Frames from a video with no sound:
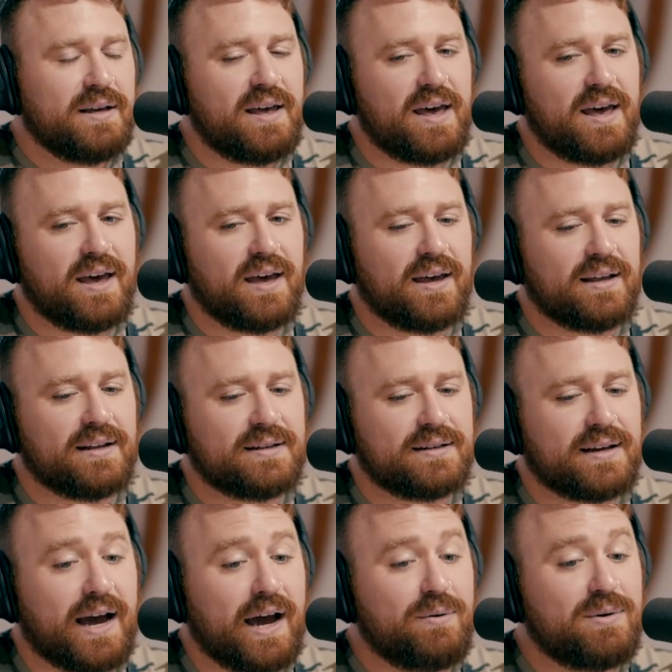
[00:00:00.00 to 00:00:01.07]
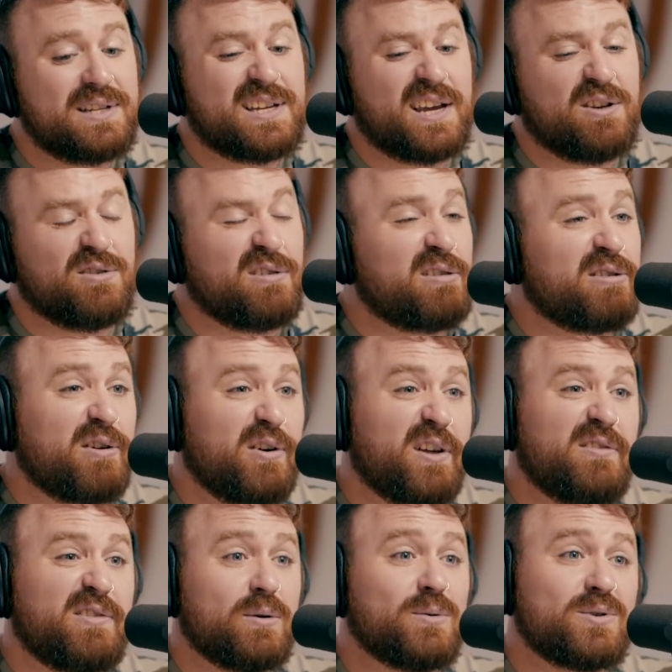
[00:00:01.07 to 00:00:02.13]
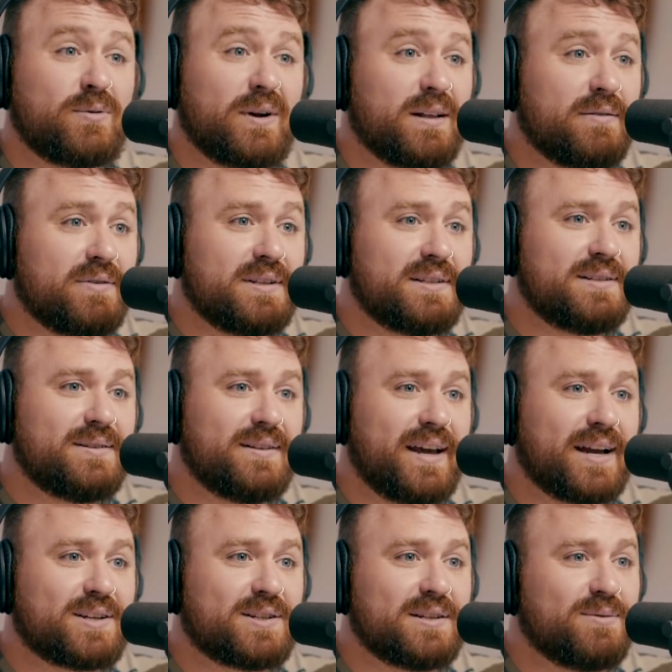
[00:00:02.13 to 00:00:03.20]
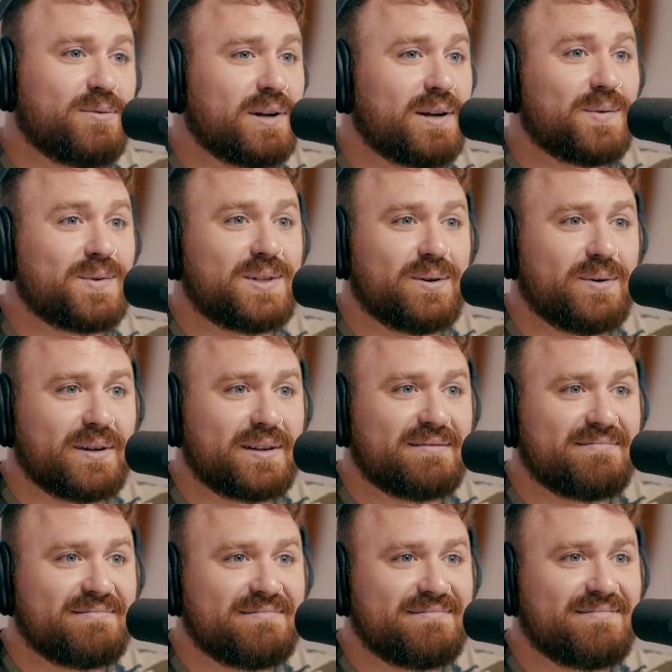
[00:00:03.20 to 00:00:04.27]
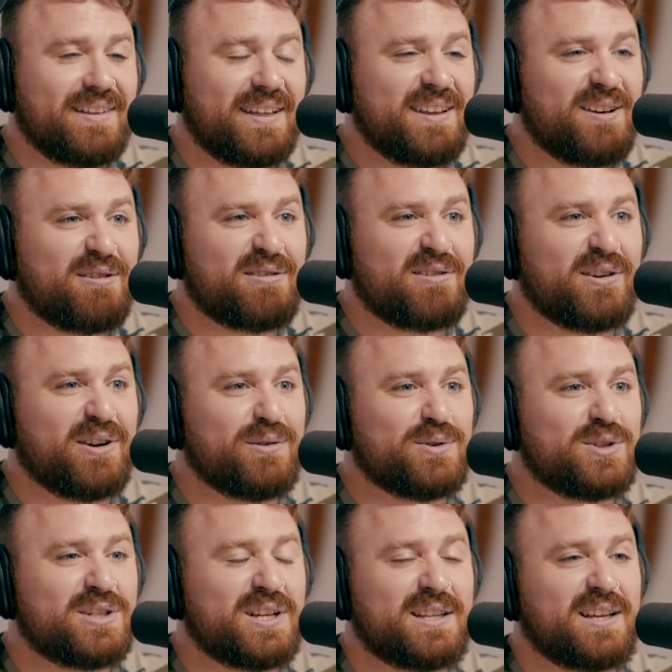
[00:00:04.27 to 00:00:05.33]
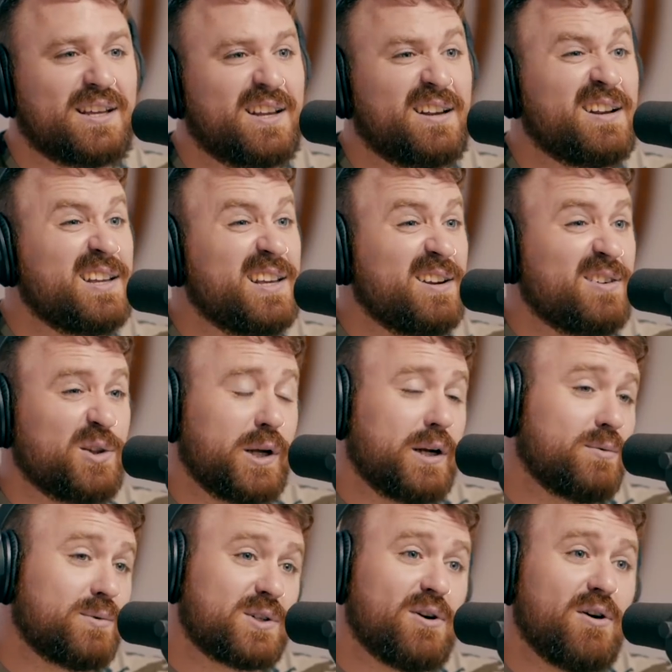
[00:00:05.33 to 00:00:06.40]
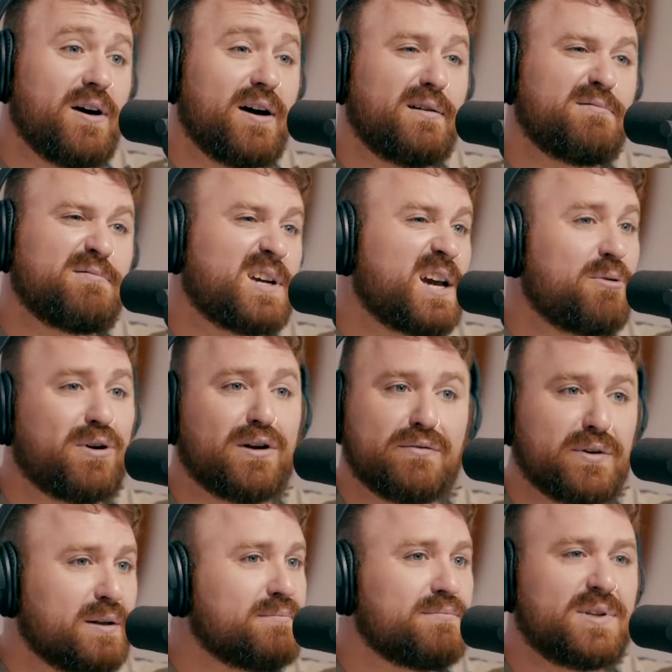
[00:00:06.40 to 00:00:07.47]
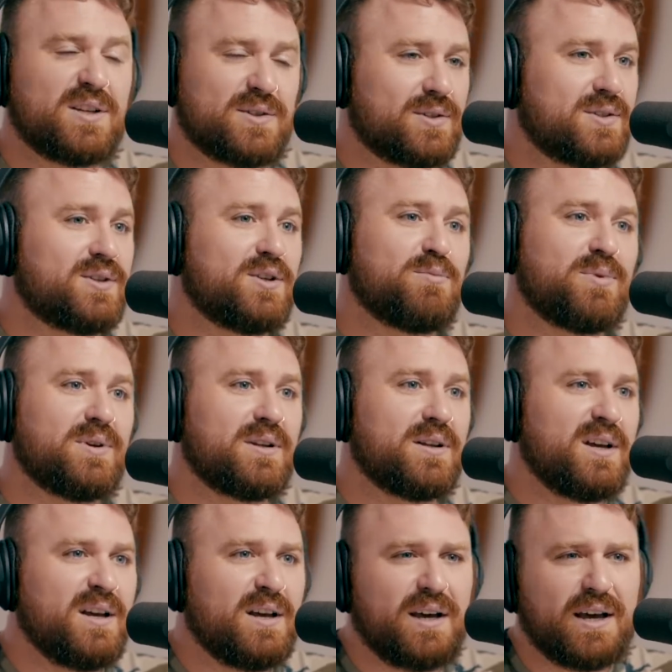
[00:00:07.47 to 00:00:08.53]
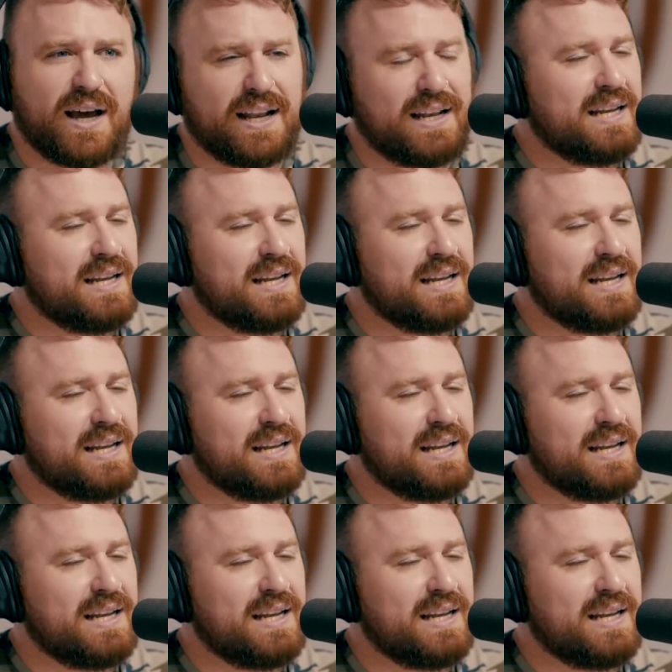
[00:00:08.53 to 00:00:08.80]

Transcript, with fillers: and I would say only thirty of it was relevant to the actually what I was doing. Mm. the other thirty was shit that in a year later was gone. Got rid of it. This is stupid. I